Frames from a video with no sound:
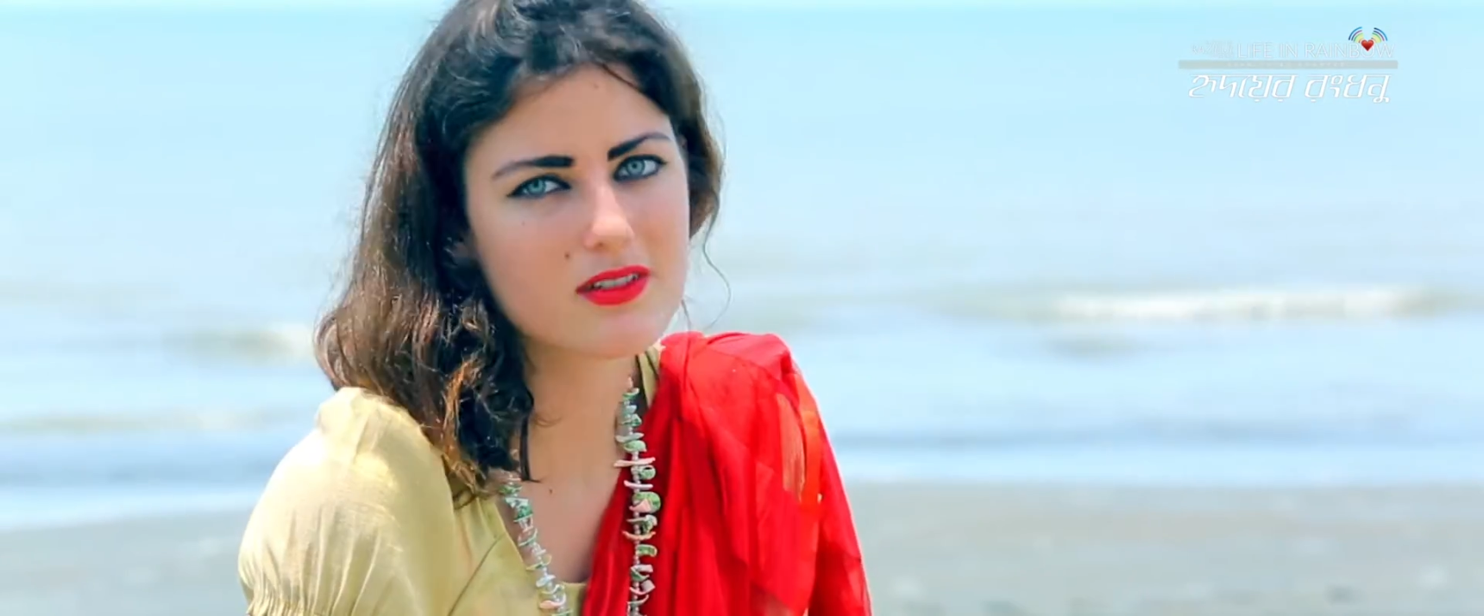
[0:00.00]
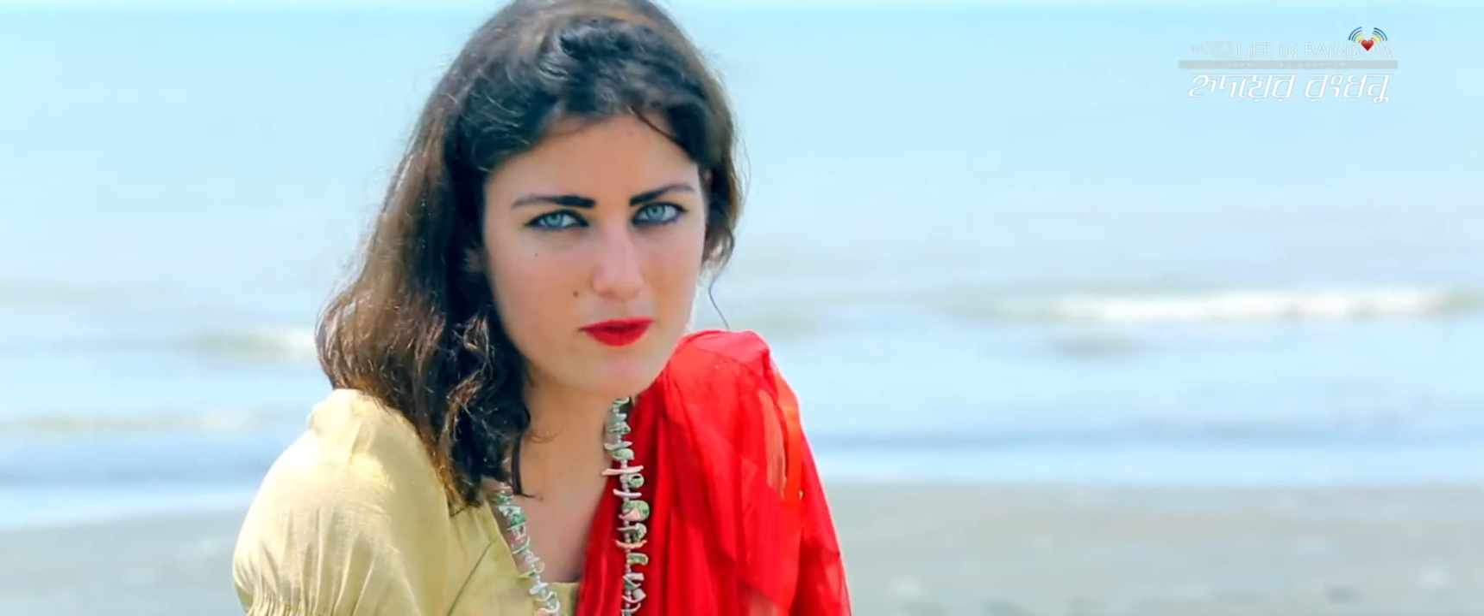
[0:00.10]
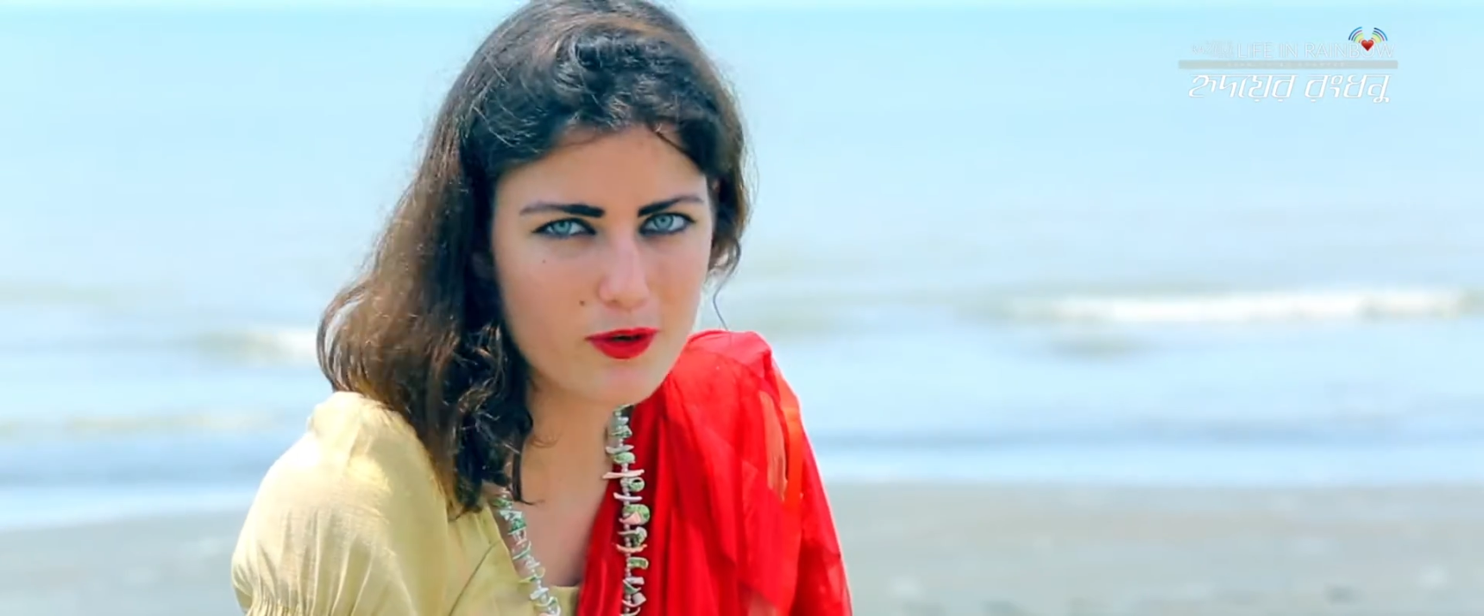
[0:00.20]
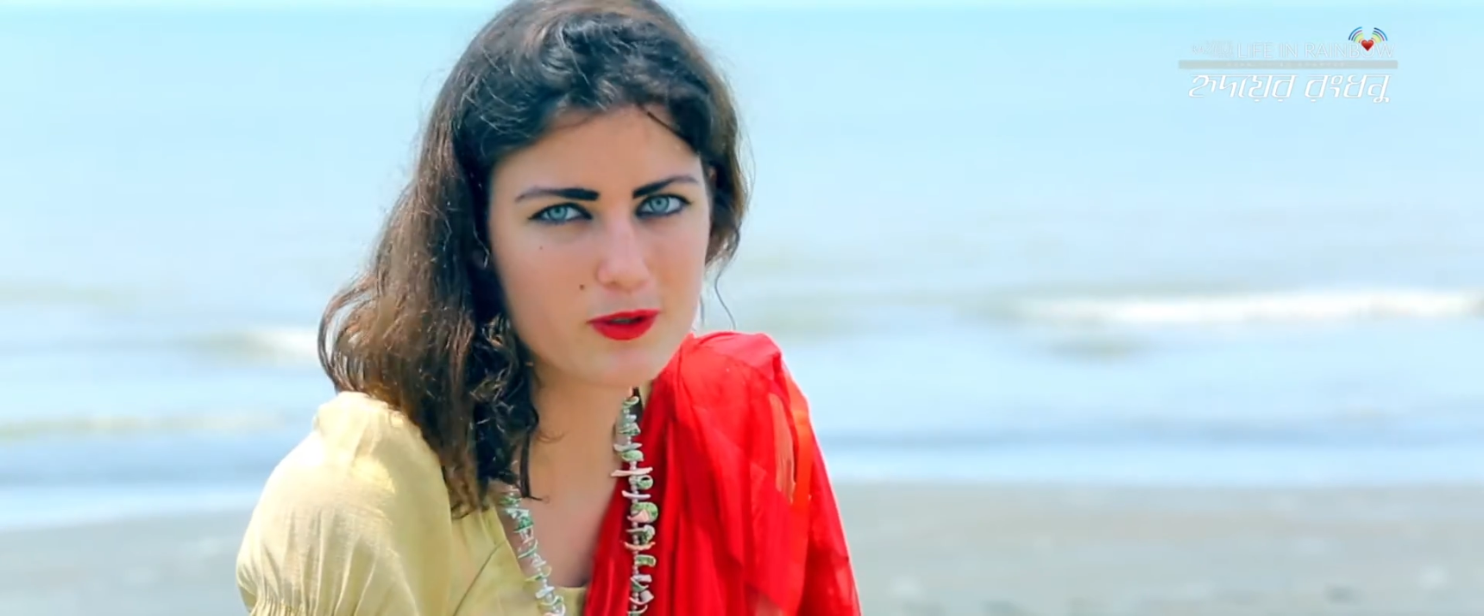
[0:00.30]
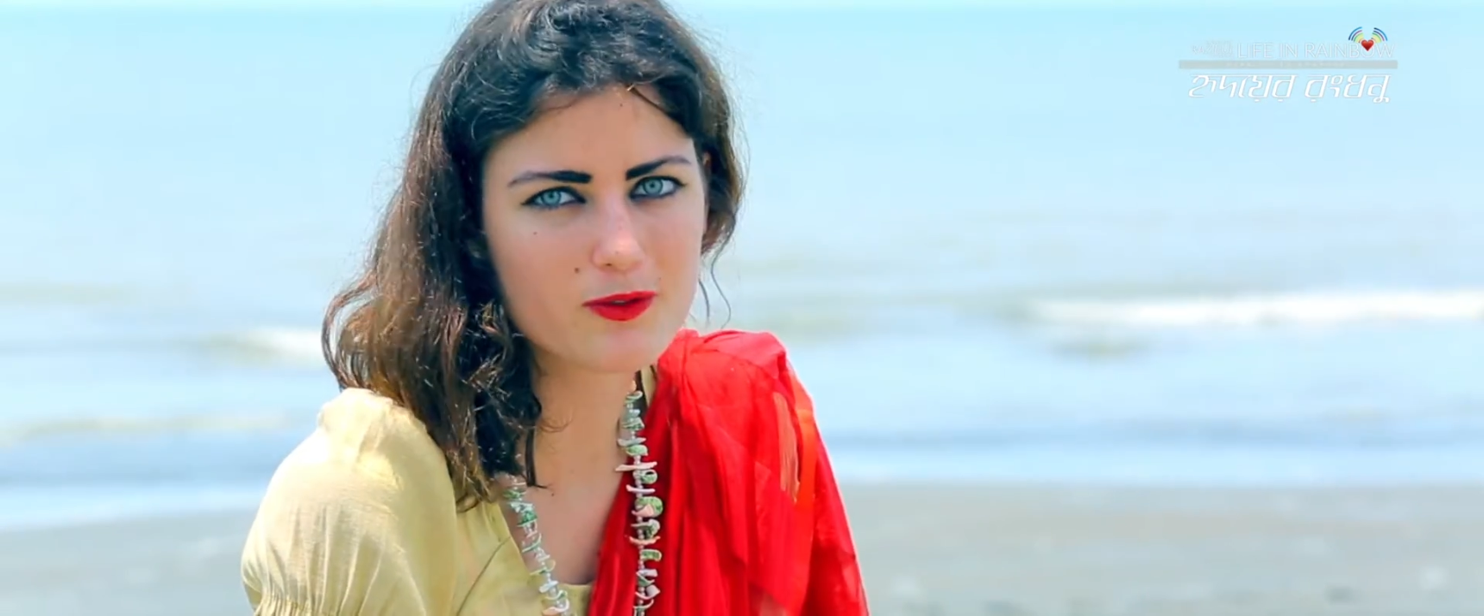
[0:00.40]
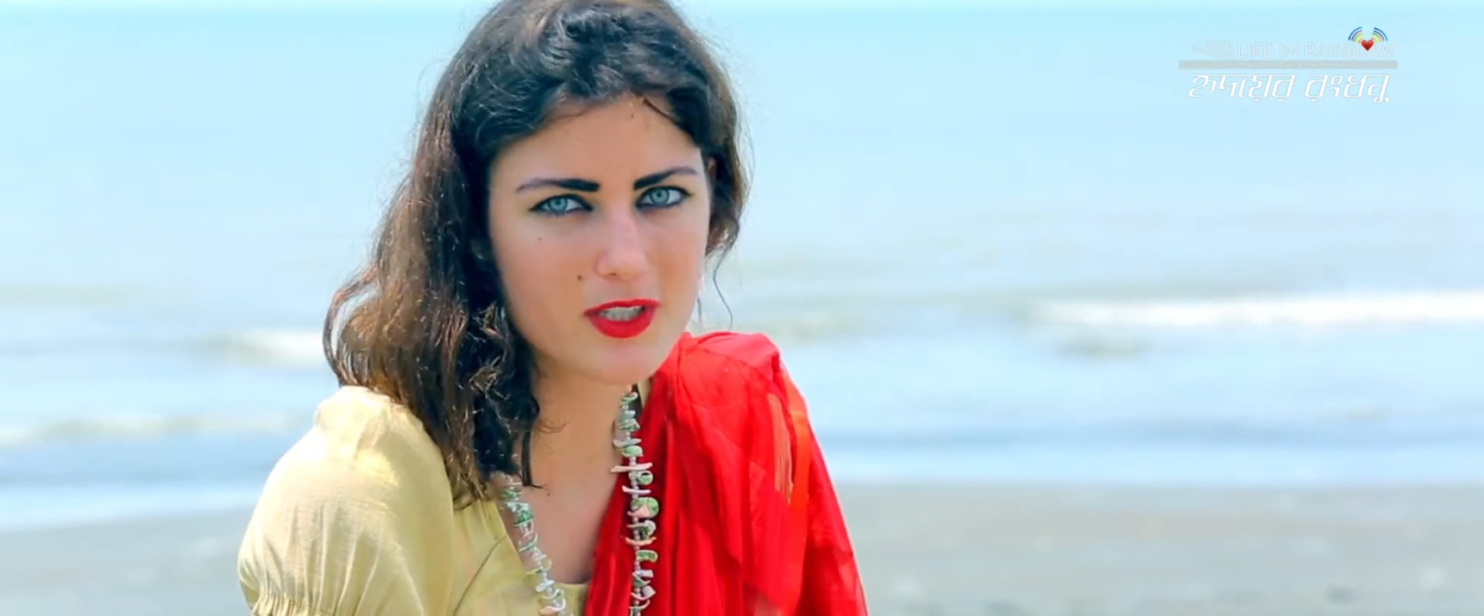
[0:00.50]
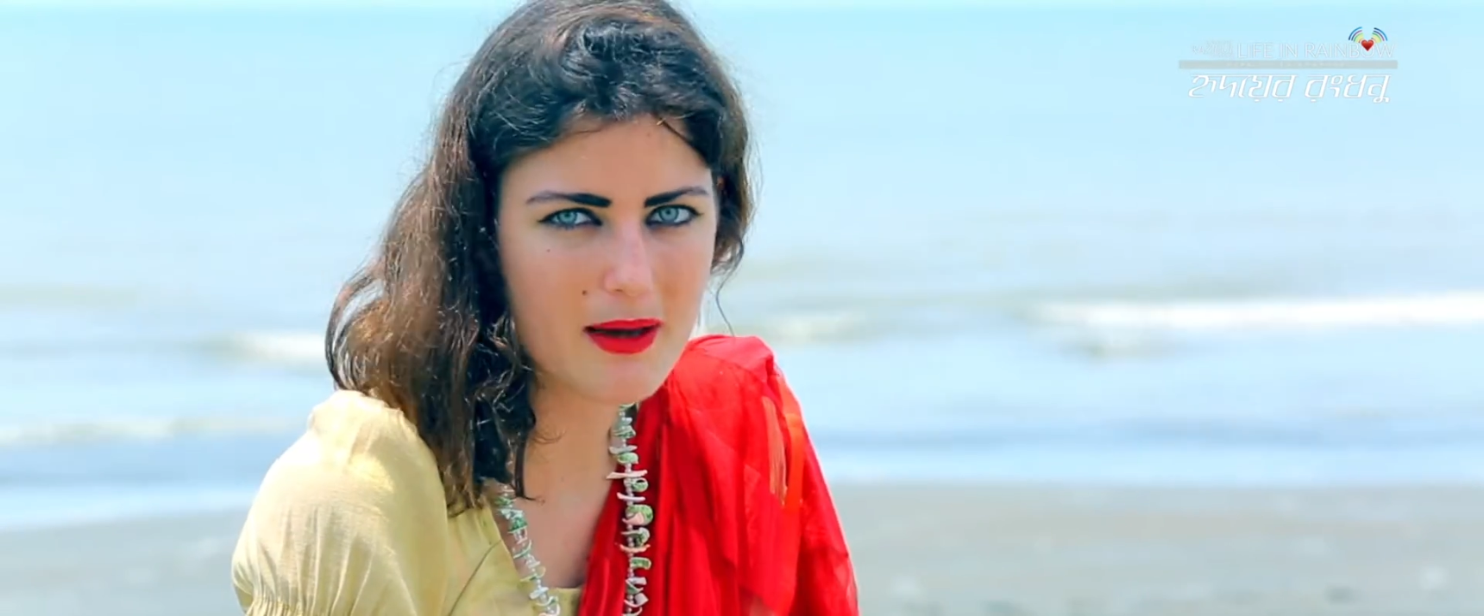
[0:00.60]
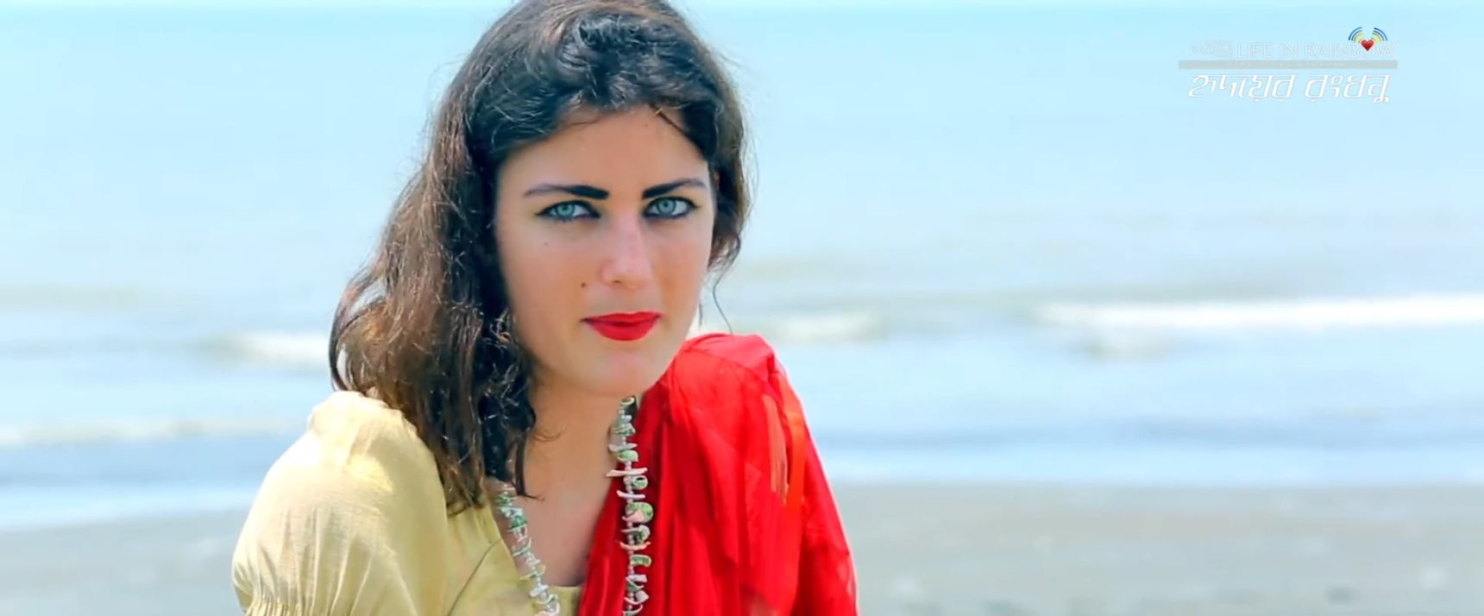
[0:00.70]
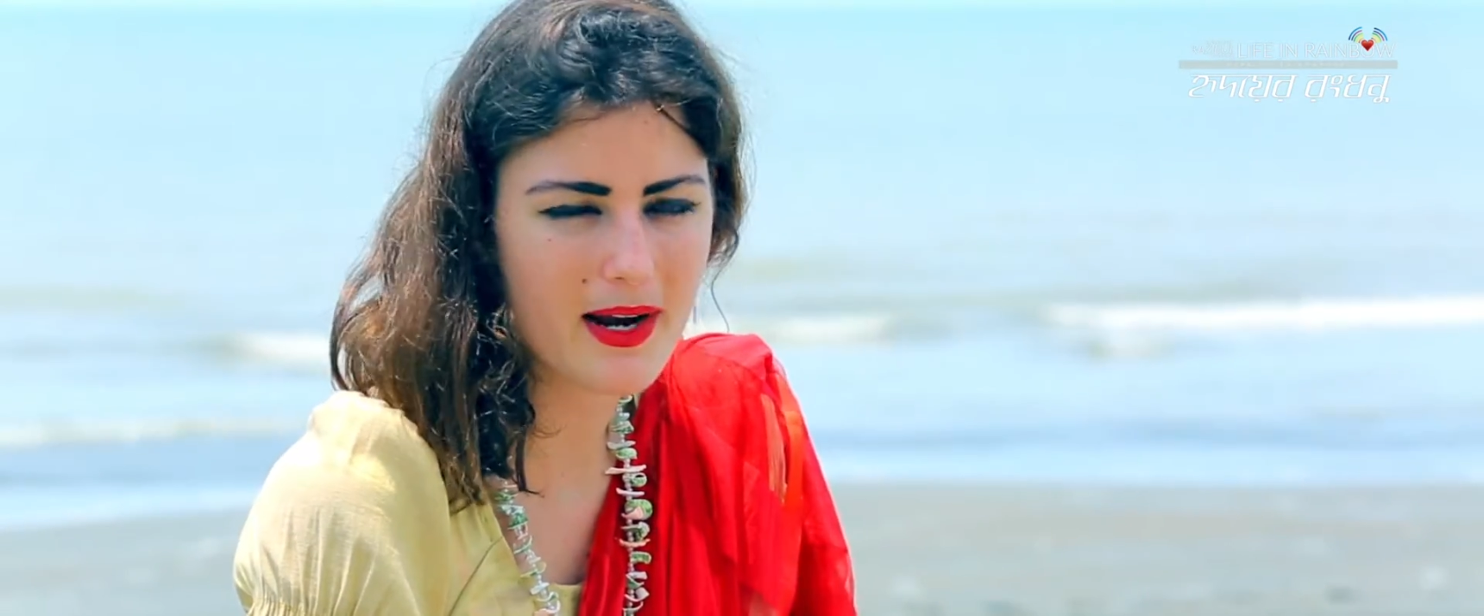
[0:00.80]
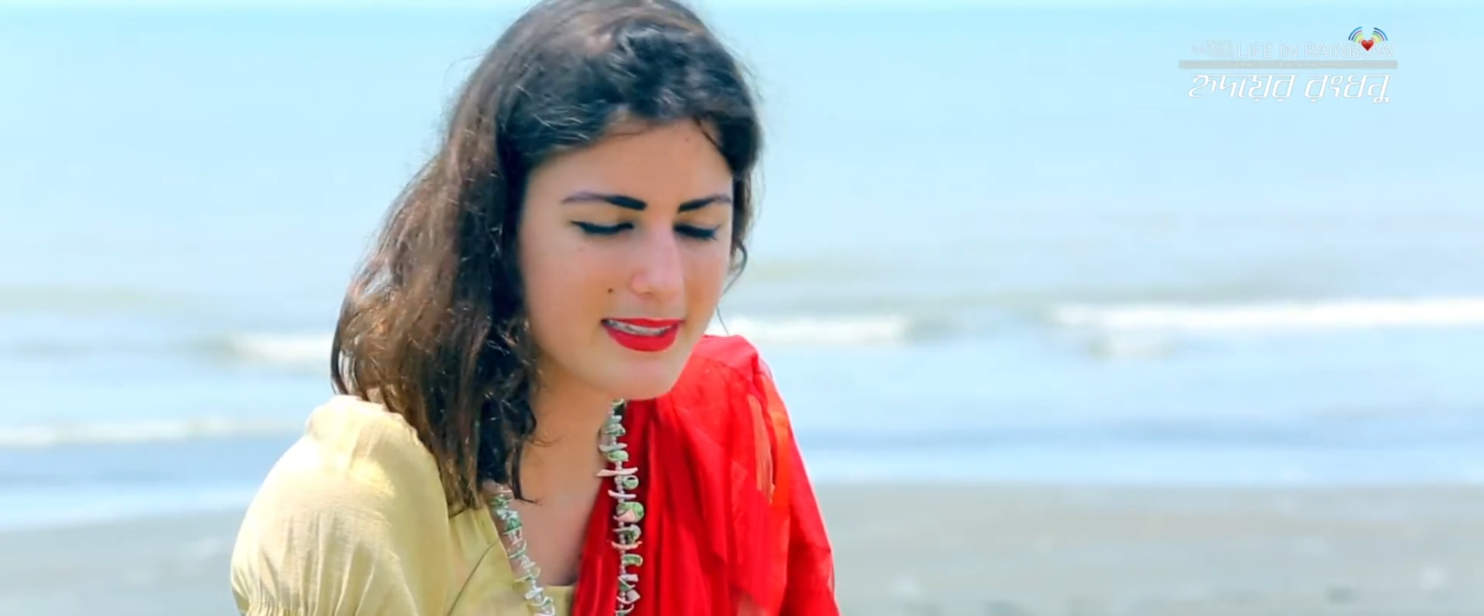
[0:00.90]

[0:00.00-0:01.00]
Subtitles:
in front of the camera.